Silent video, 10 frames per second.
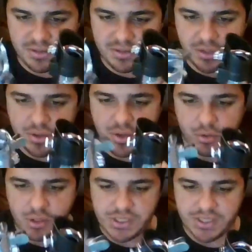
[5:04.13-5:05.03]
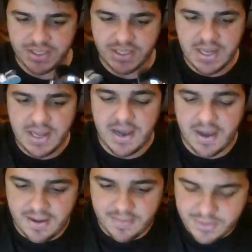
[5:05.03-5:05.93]
look so gorgeous.
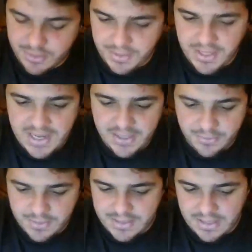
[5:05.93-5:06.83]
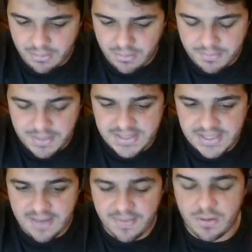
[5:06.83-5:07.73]
Screen accurate, they look
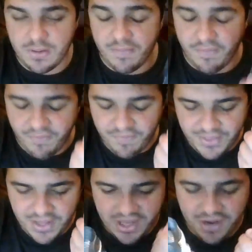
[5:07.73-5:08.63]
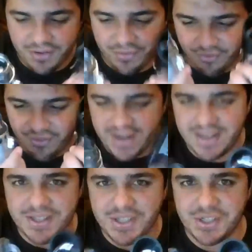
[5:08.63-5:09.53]
amazing, and they're a
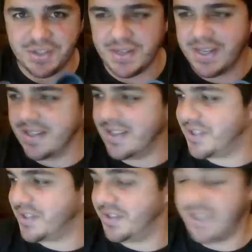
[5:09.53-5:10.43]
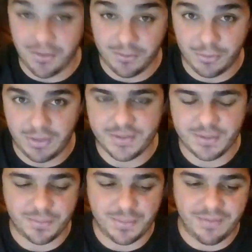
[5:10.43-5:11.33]
fine addition to any collection. General
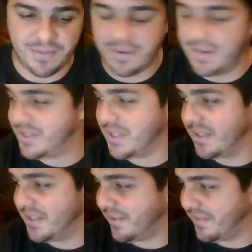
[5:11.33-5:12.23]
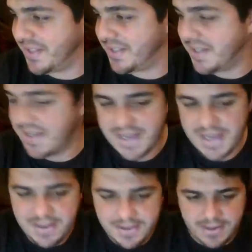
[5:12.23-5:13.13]
Grievous would be very jealous of this.
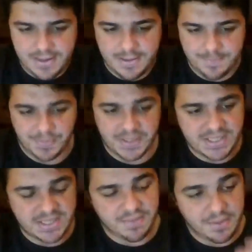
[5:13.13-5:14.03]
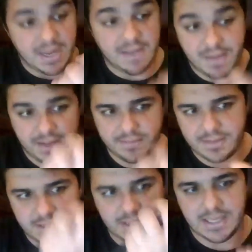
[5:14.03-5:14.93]
This is a very heavy
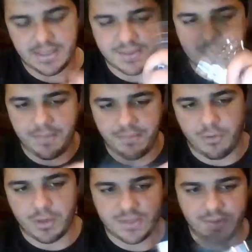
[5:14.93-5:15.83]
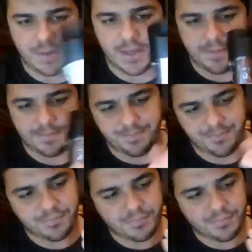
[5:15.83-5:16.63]
hilt, like I've said before. It's very,